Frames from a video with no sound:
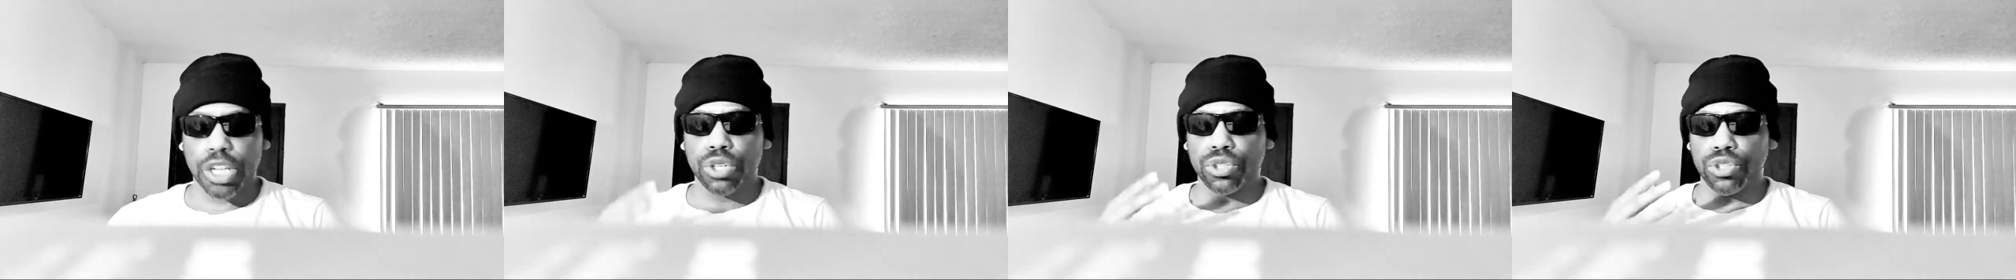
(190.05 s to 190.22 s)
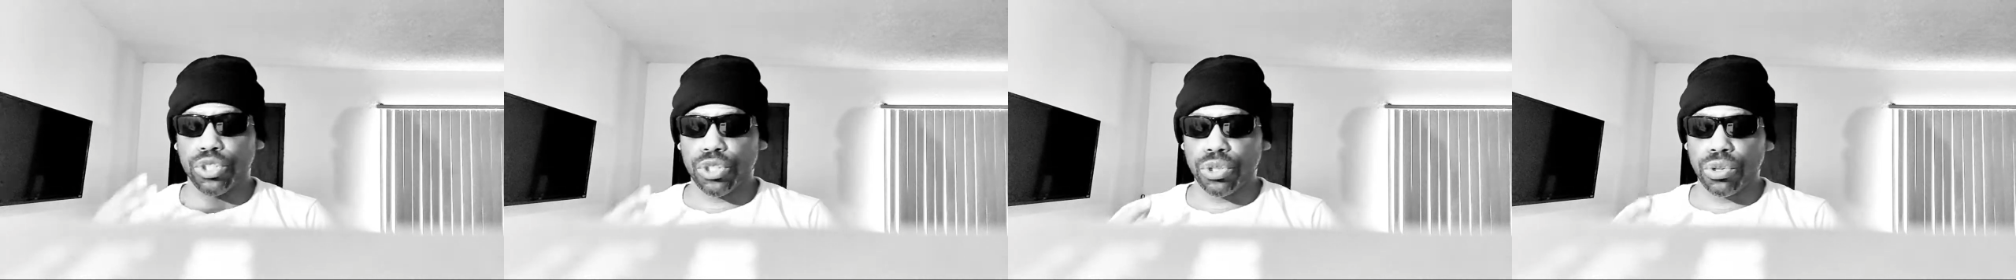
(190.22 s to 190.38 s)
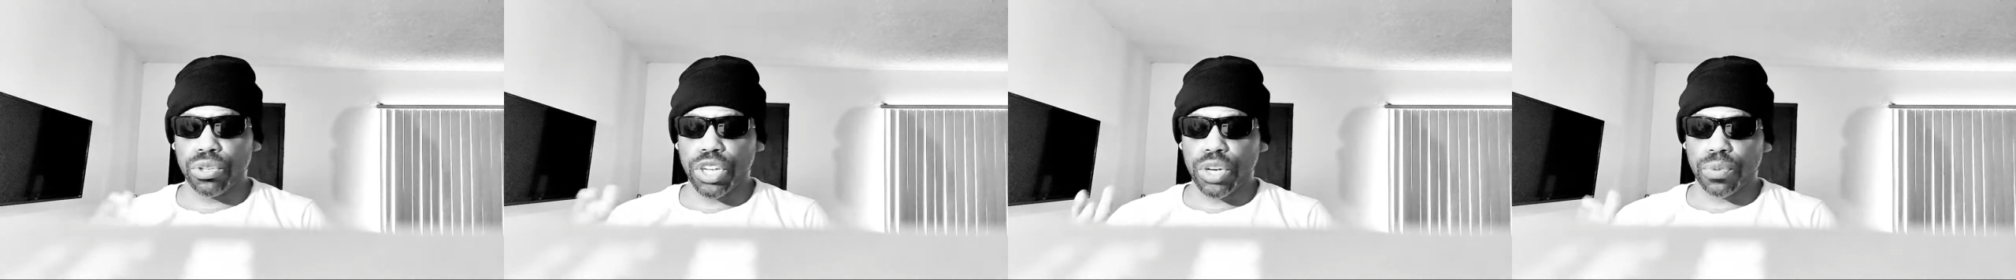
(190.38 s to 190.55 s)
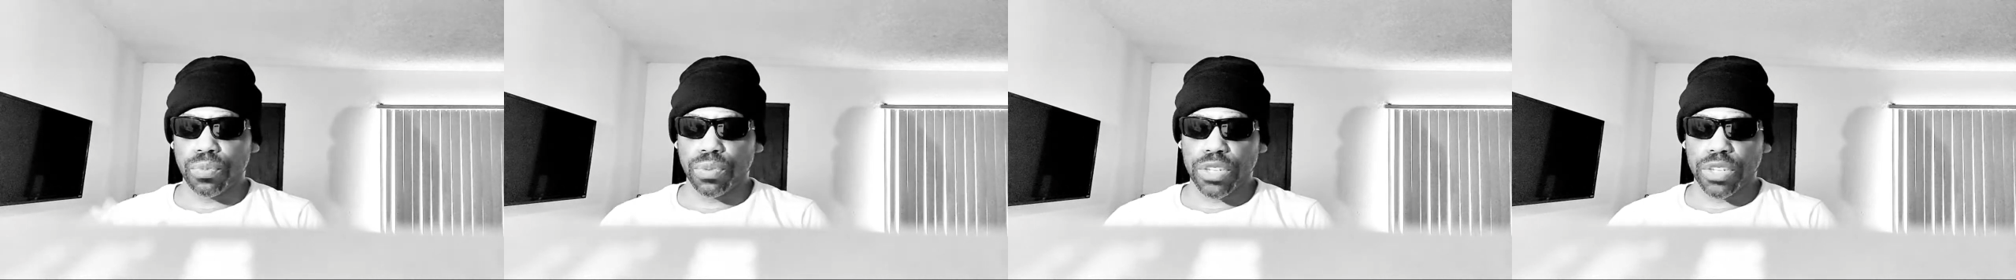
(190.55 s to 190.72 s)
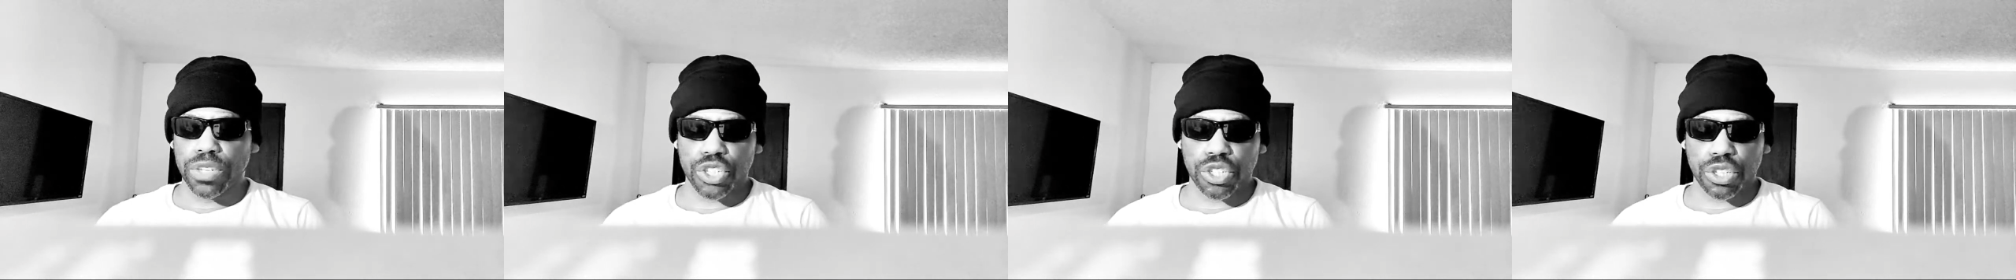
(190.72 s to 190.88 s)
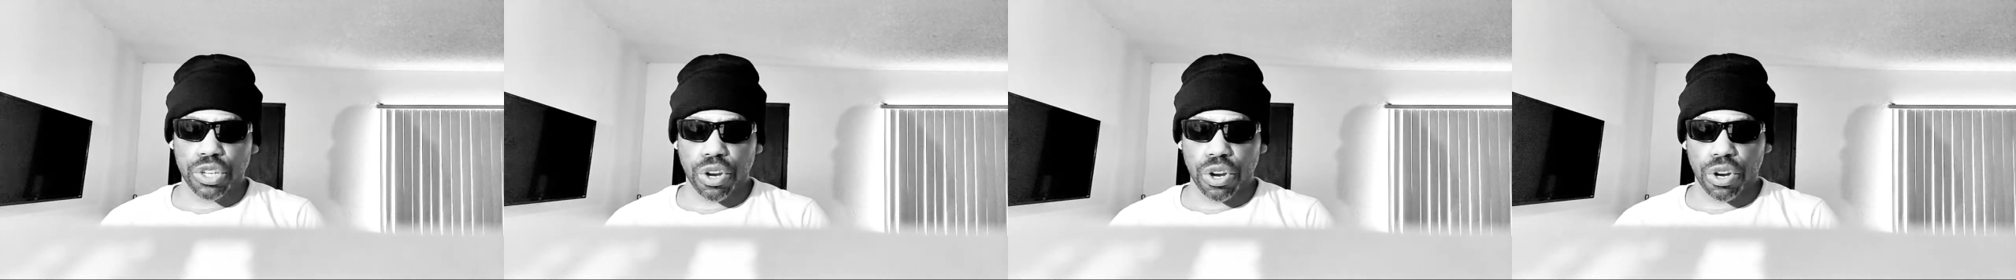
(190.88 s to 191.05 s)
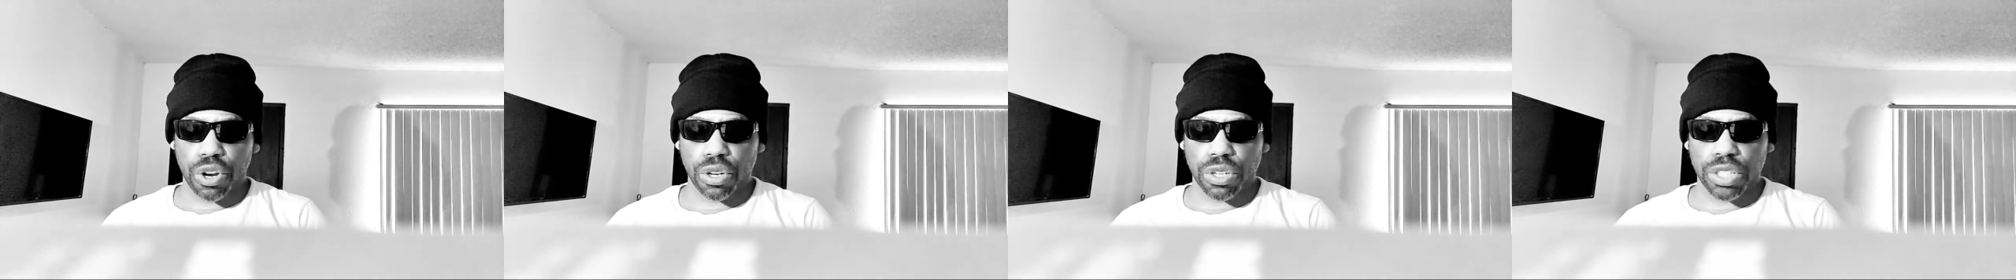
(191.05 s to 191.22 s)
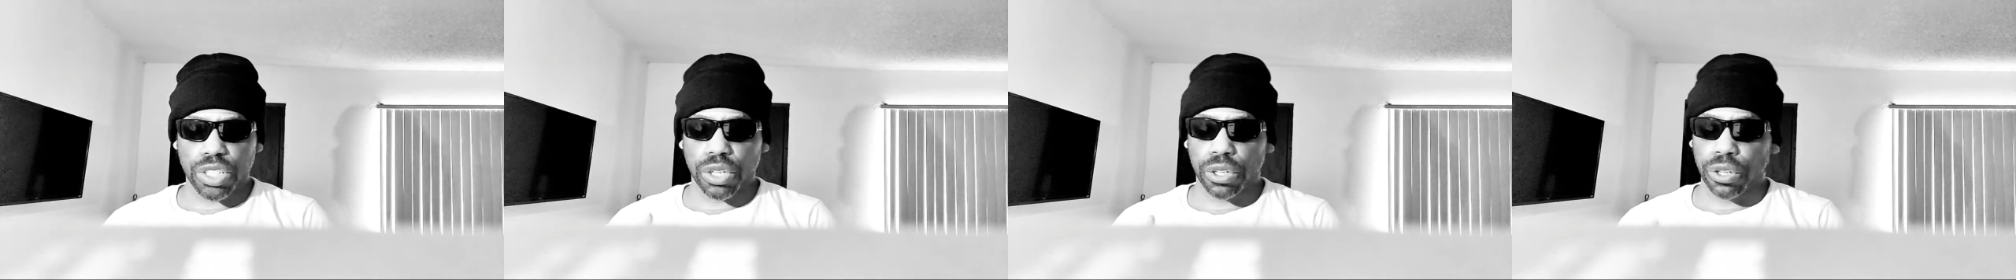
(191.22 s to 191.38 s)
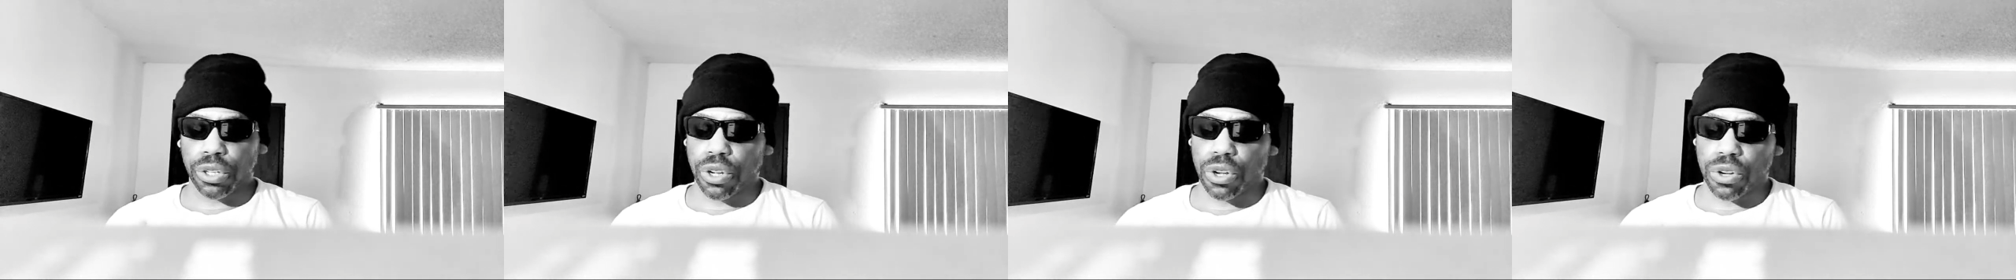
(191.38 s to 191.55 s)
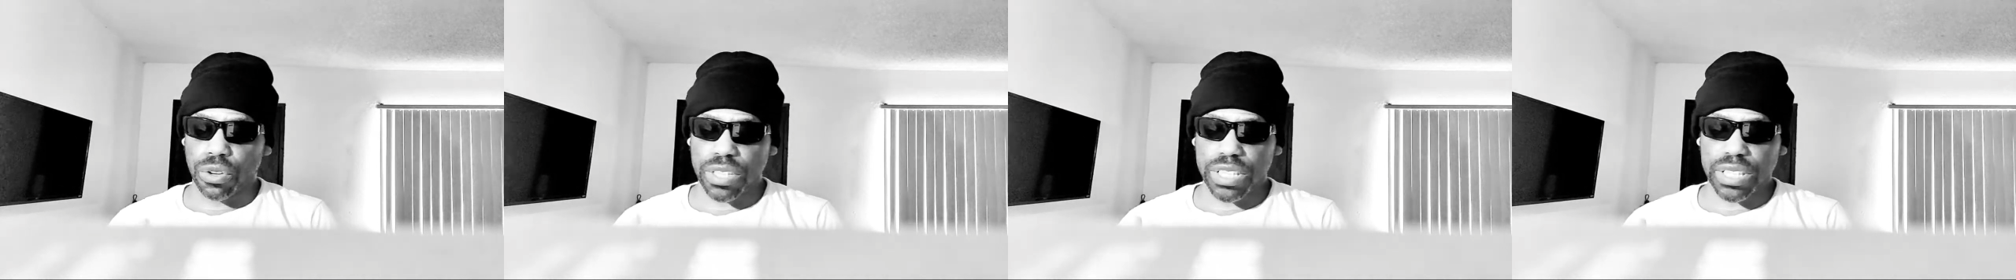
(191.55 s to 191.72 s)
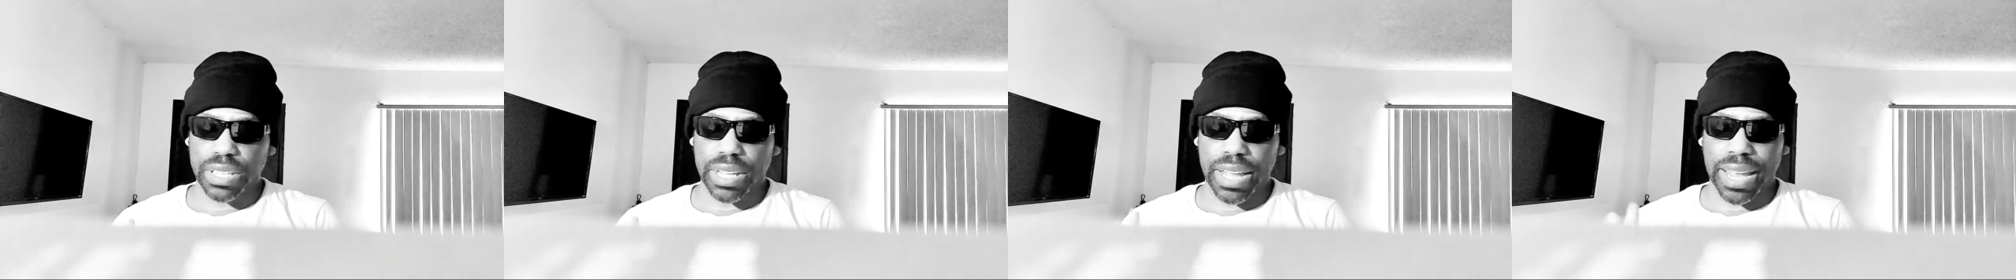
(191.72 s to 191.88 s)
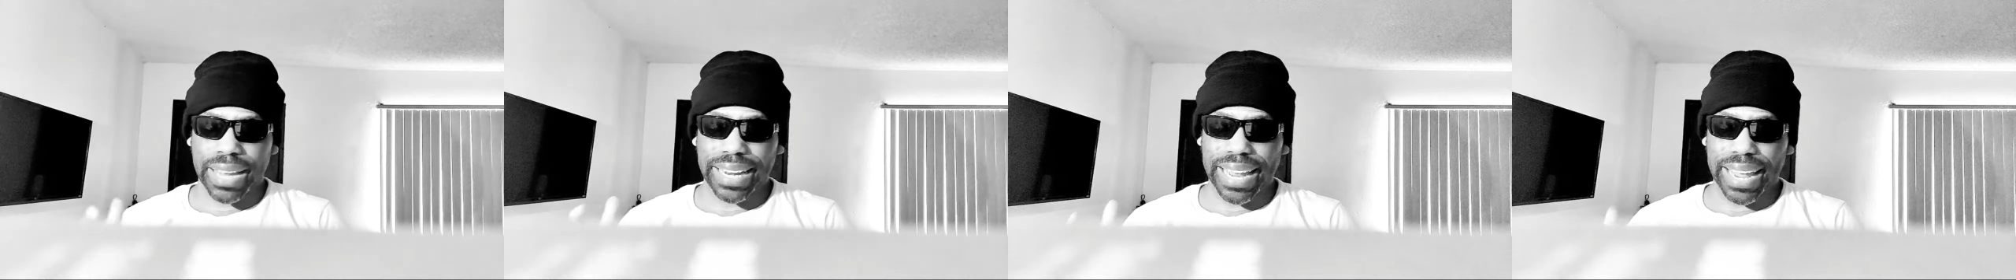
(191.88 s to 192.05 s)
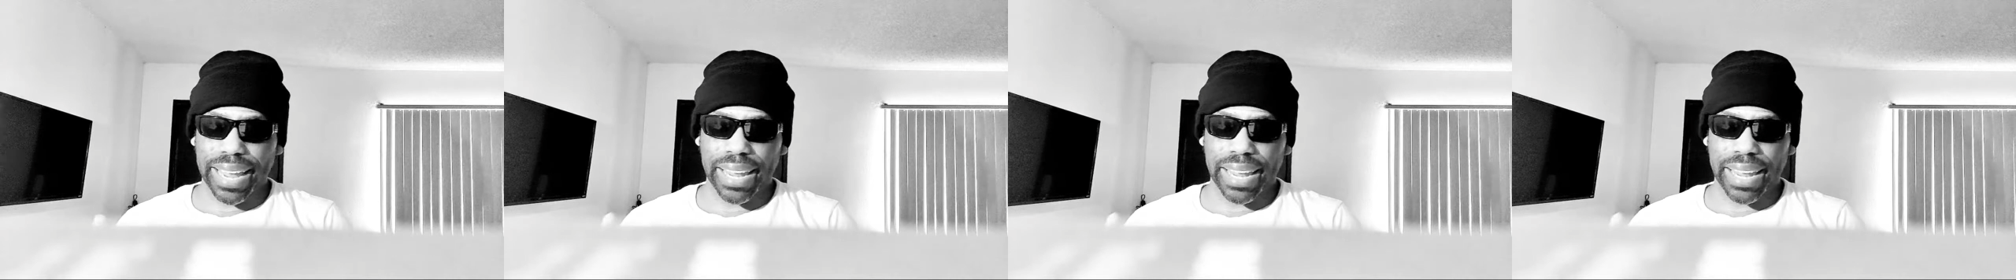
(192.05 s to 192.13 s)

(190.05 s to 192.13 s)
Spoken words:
Junior was charged alongside